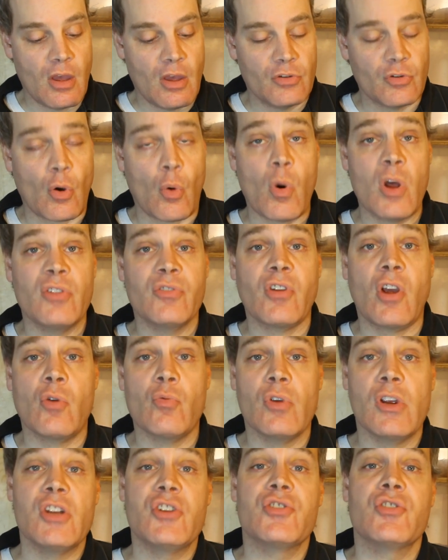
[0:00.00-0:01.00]
So once I
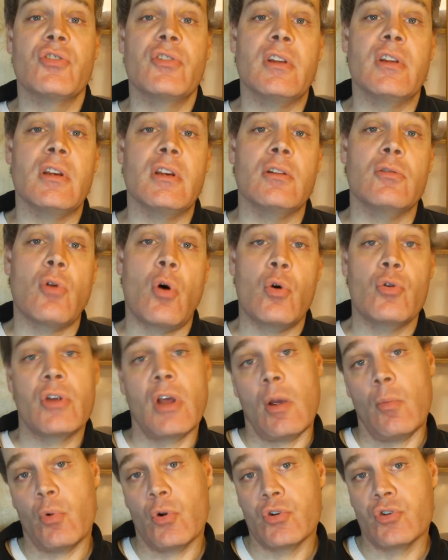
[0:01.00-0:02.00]
reach the low
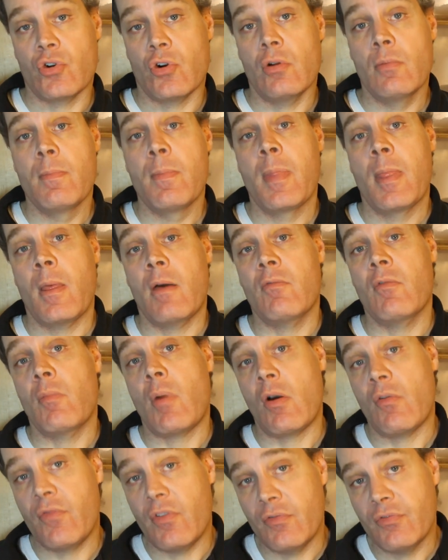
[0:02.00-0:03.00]
temperature of
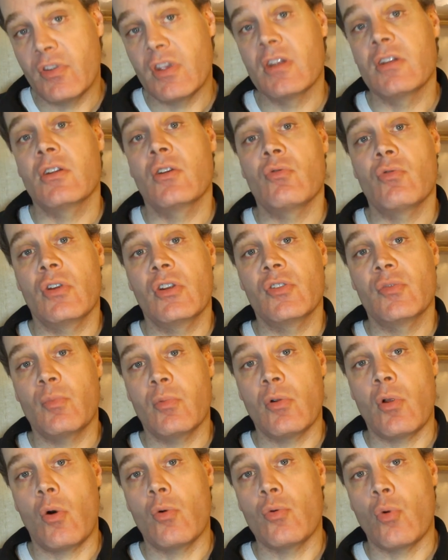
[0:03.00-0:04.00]
about 15 degrees
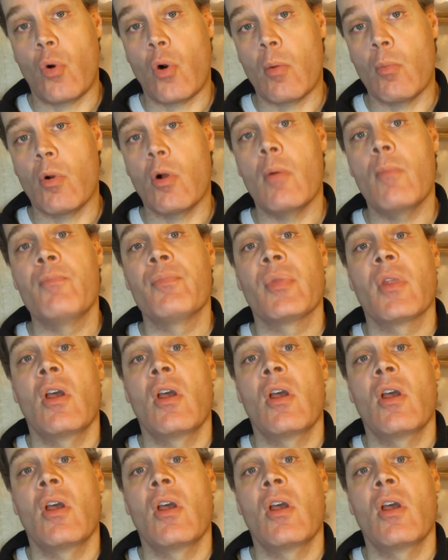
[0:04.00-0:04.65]
below normal,